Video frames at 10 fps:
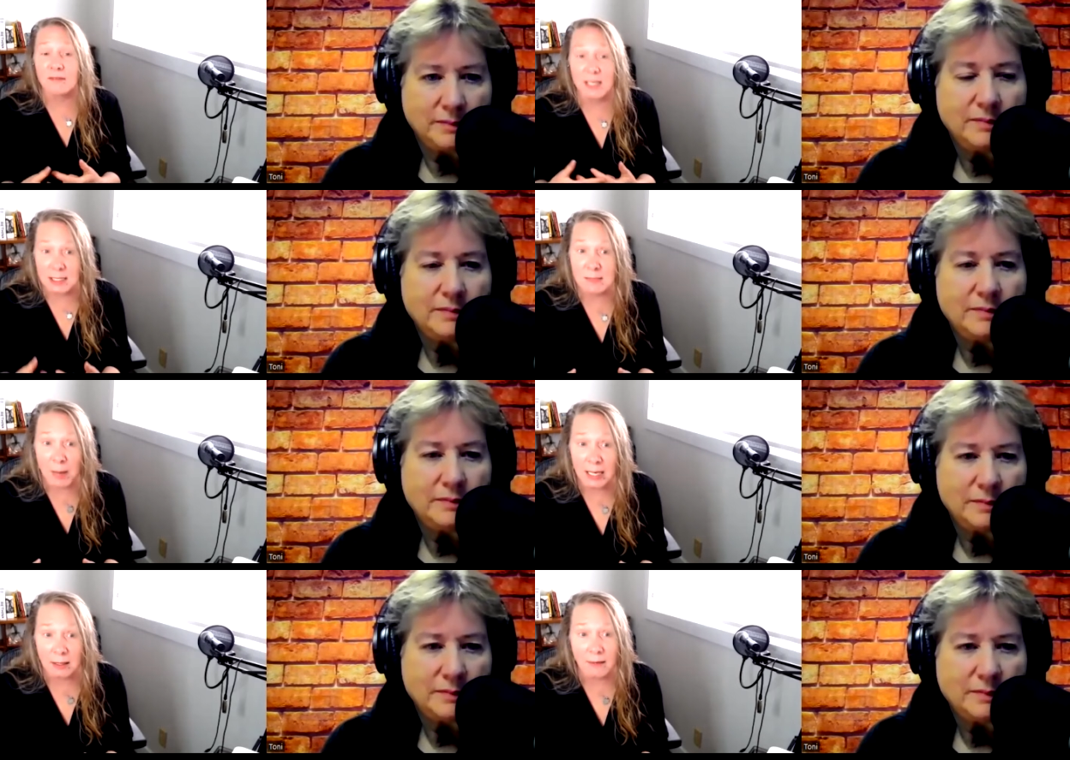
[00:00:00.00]
Speaker 1: if it gets
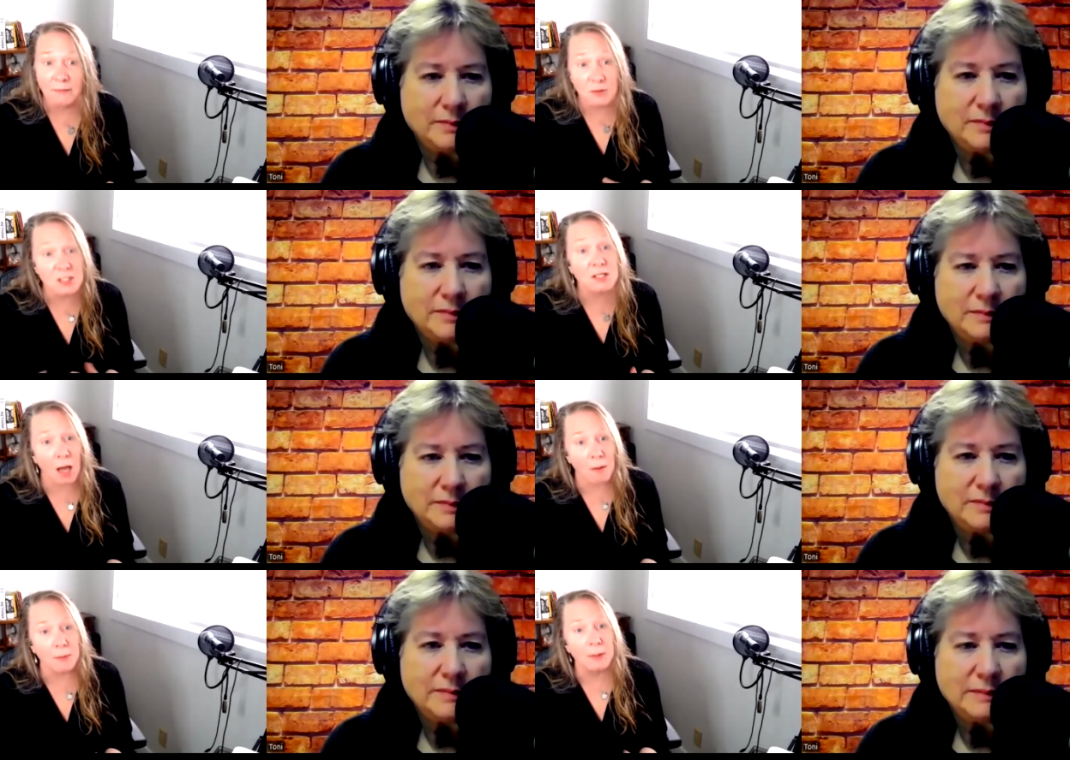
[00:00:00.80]
bad enough,
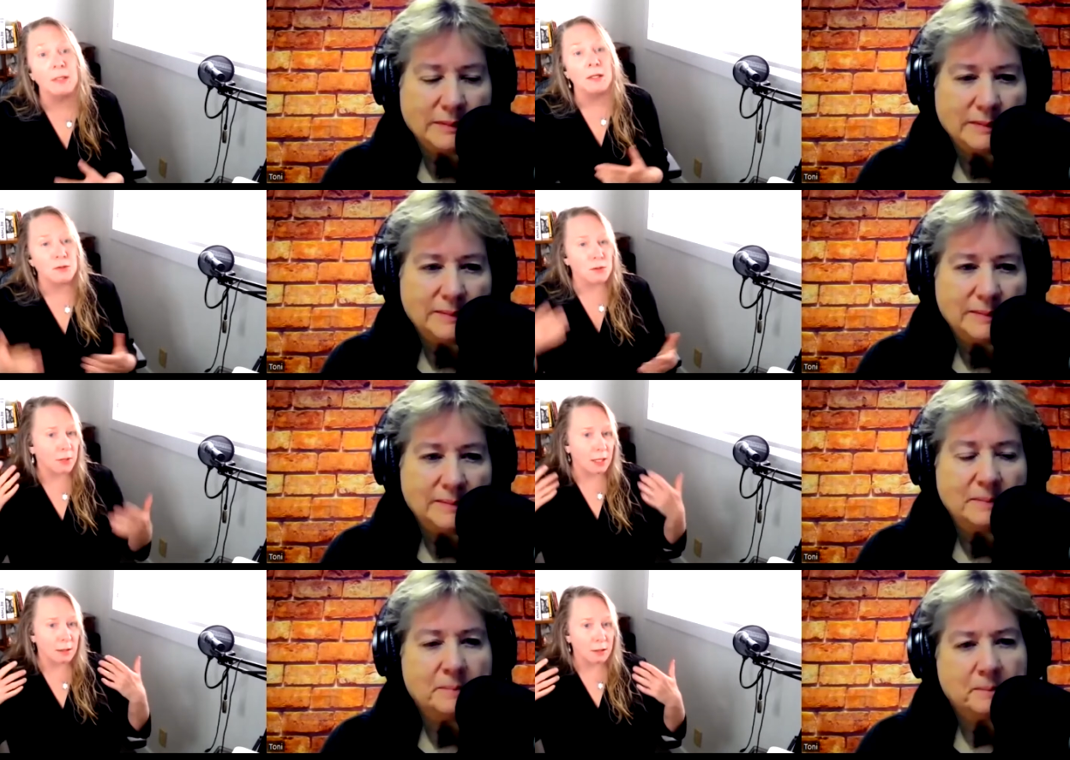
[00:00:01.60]
stop, so
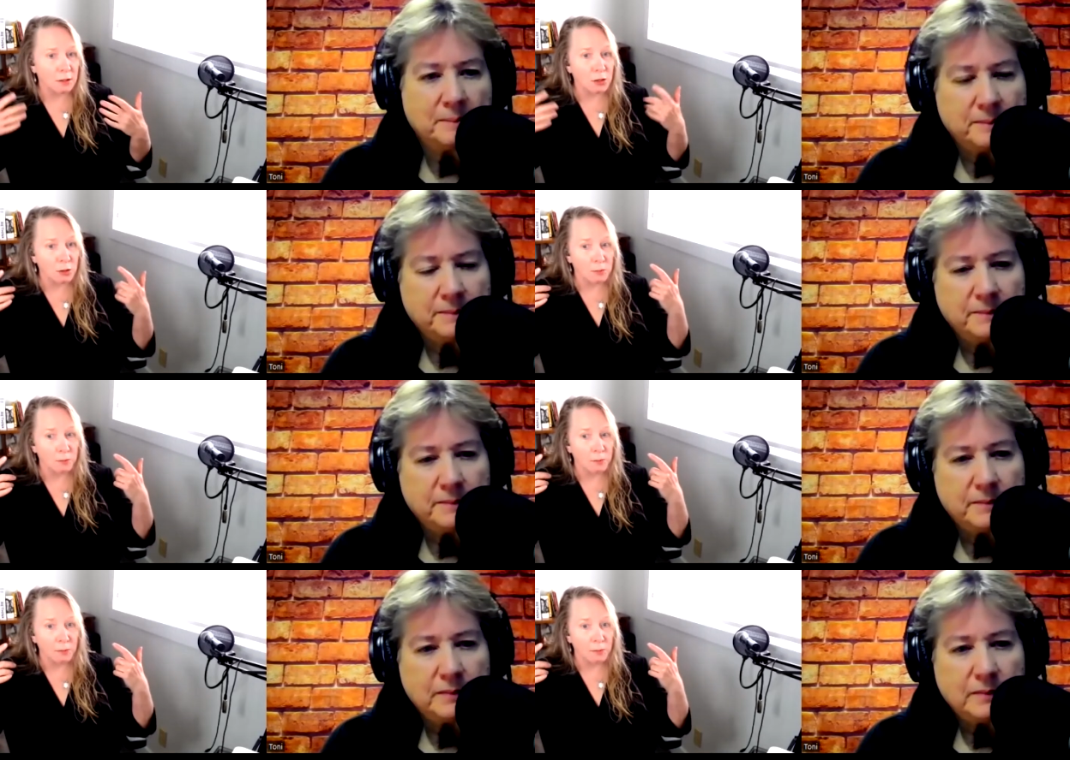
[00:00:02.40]
that
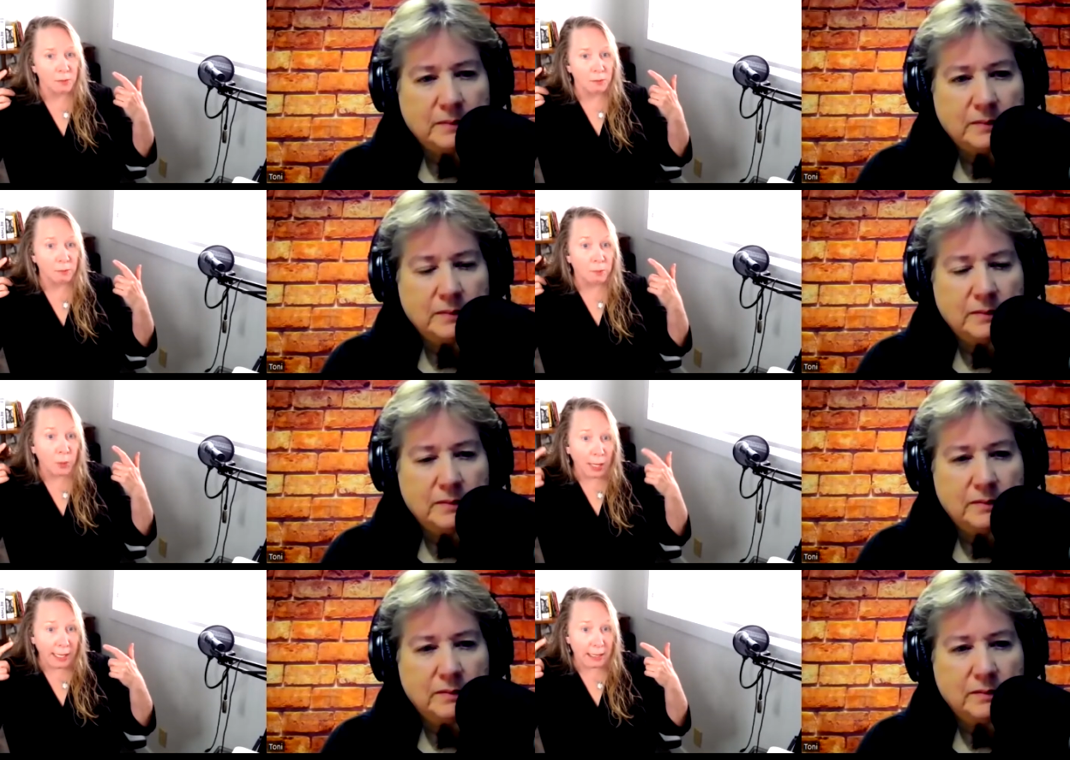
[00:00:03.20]
your
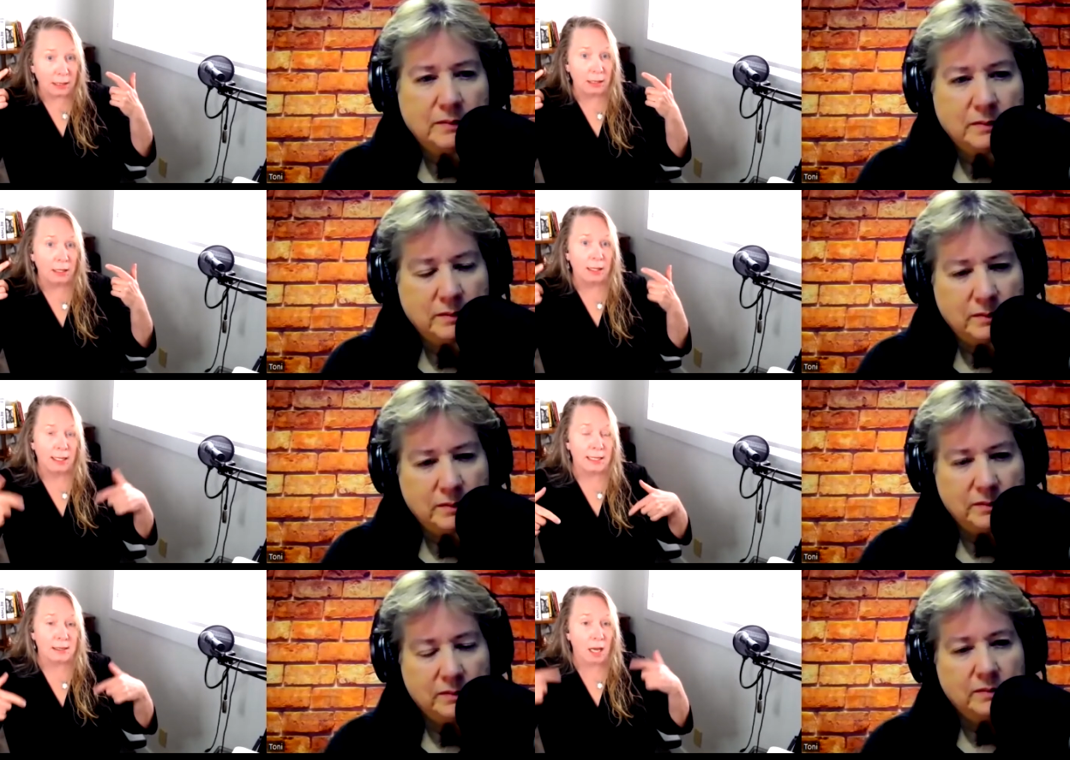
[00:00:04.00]
brain
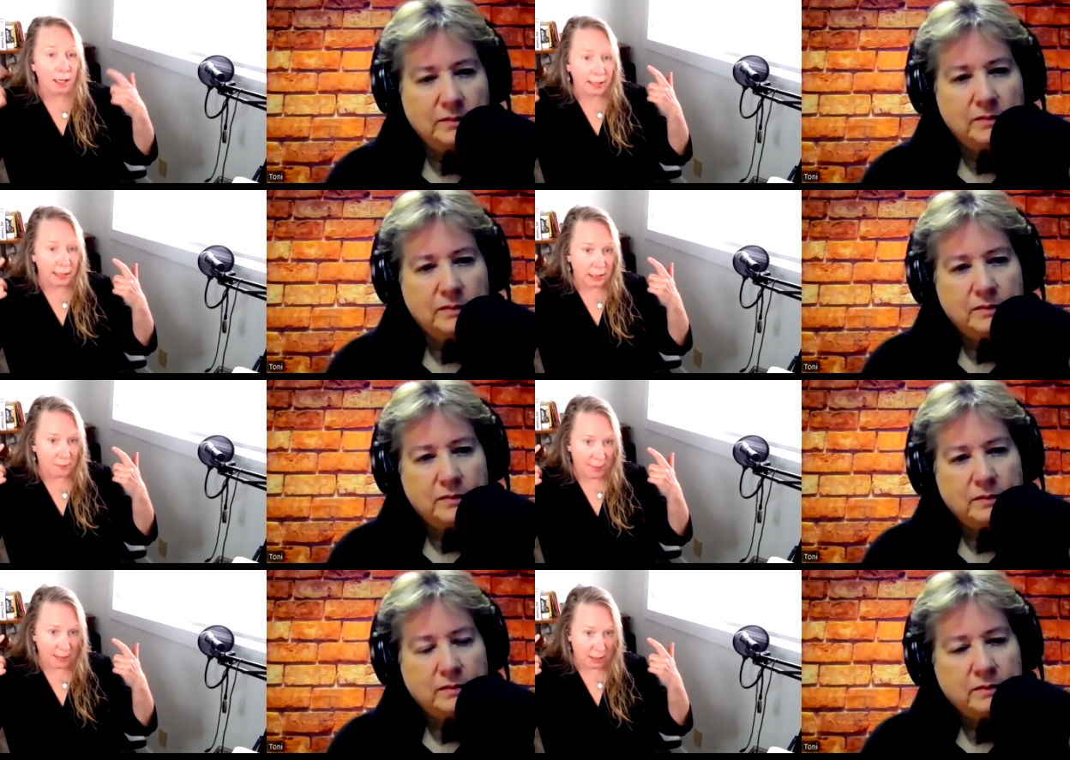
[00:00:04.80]
is not getting
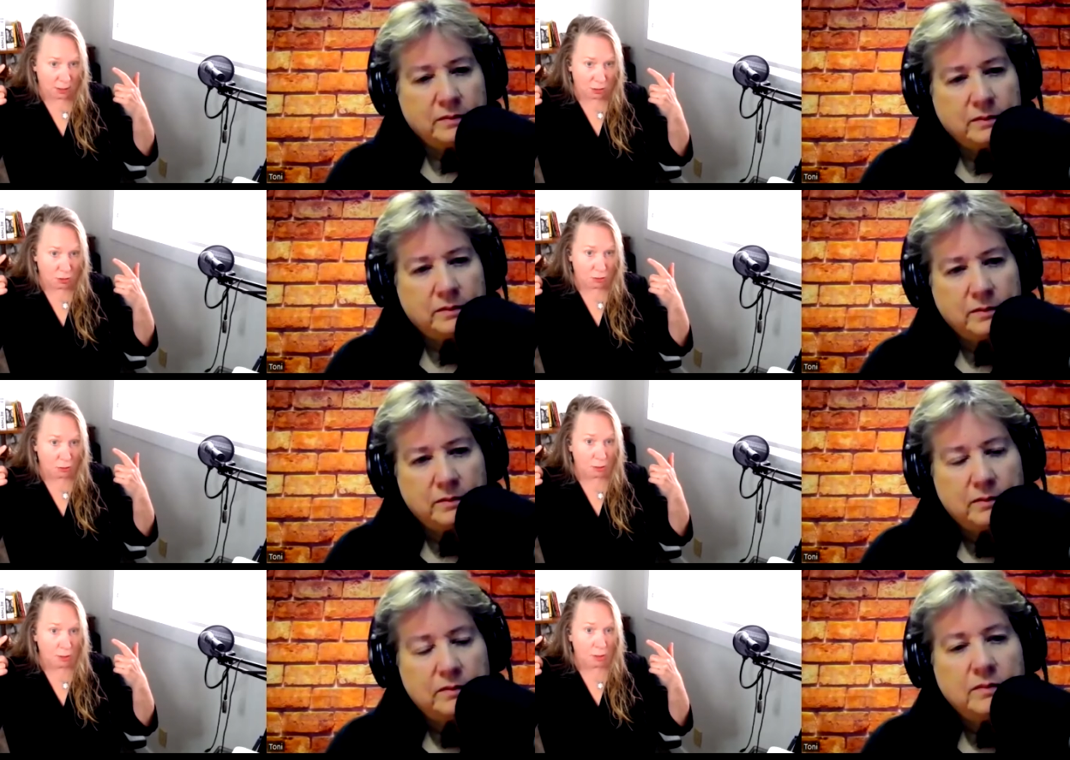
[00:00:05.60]
the message
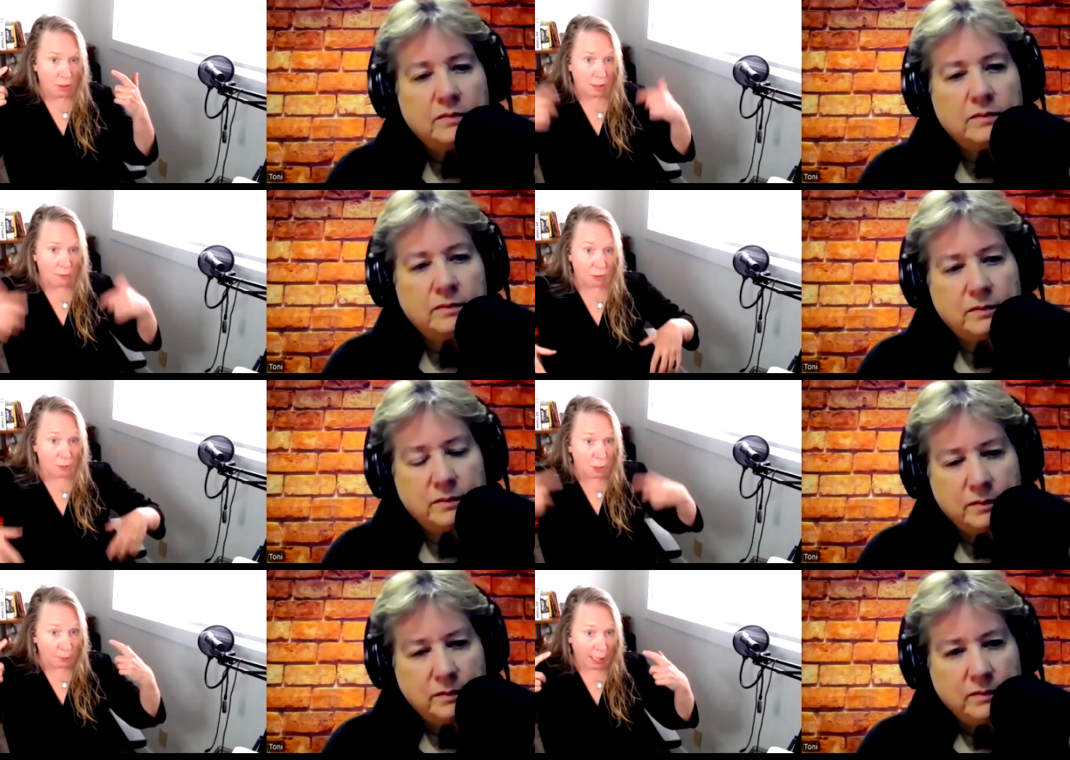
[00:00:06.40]
Uh,
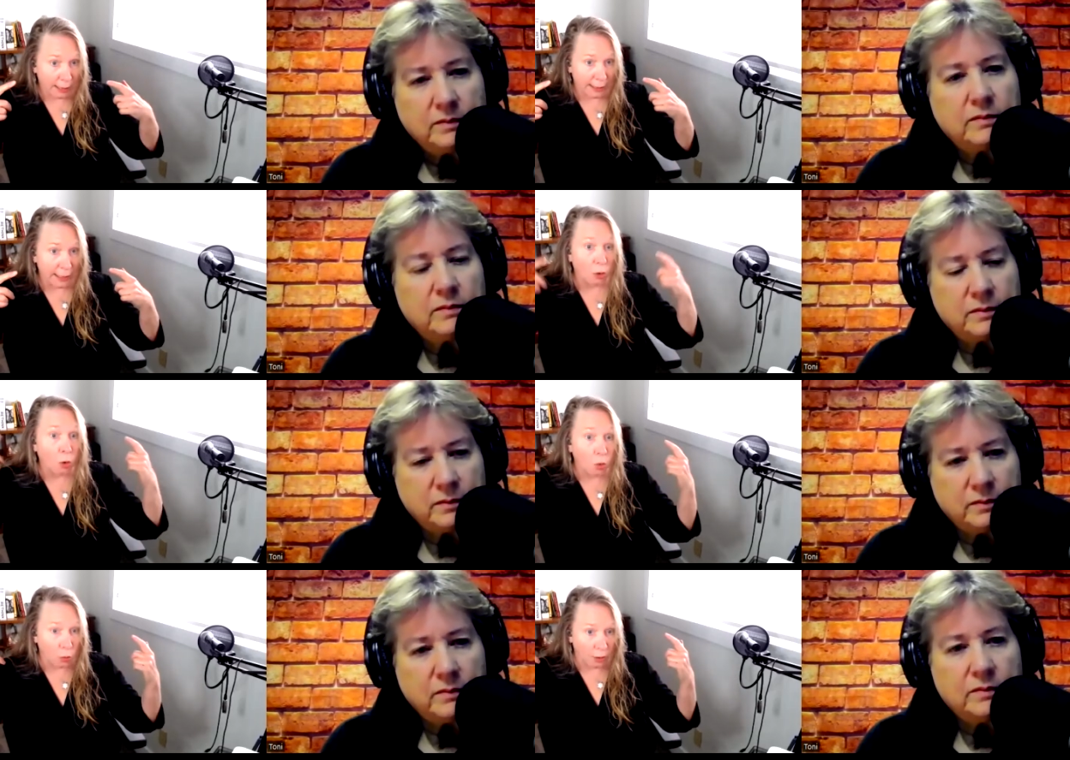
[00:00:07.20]
from your body,
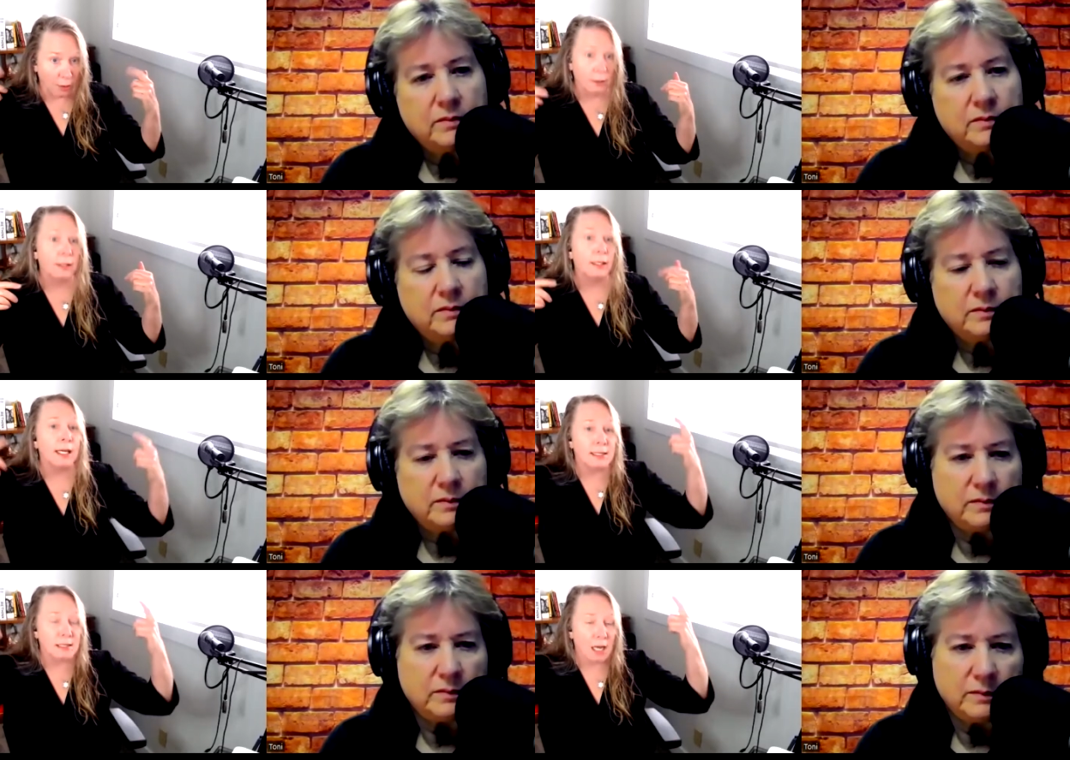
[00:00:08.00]
or
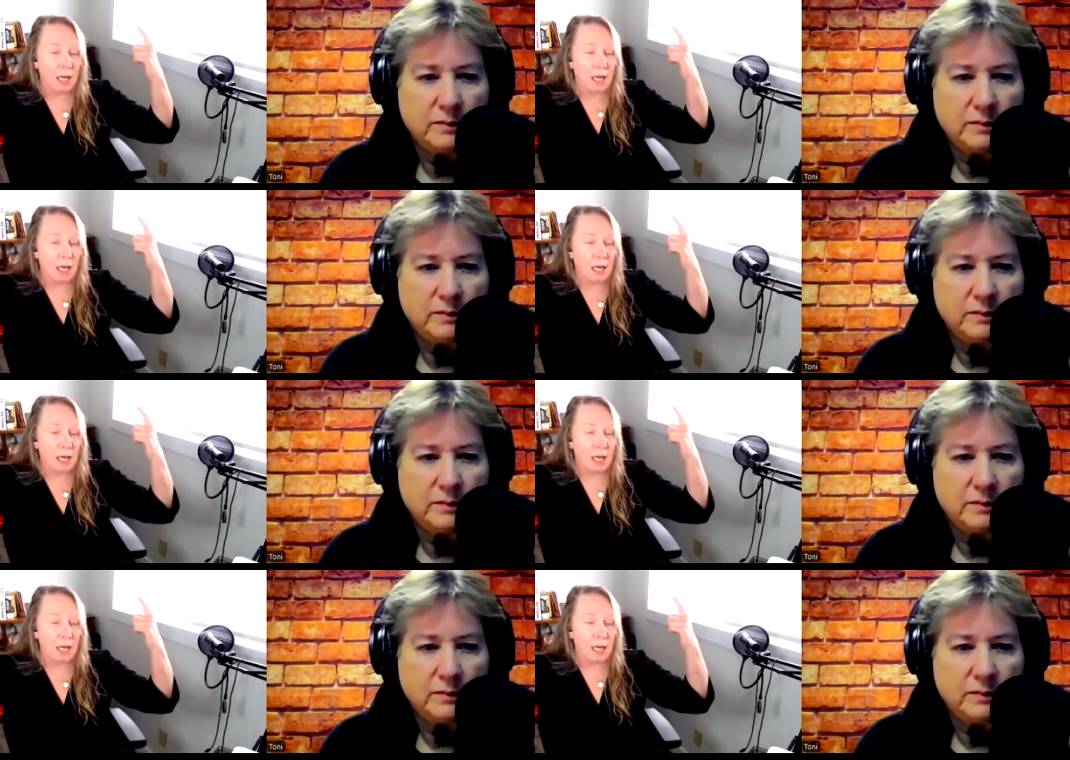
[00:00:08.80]
it's